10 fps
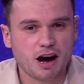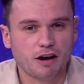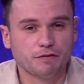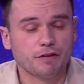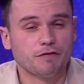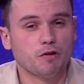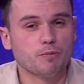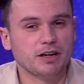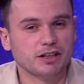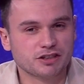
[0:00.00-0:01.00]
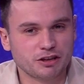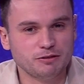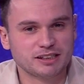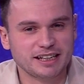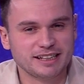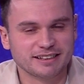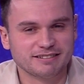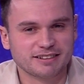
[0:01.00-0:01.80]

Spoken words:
of the Formula 2 season.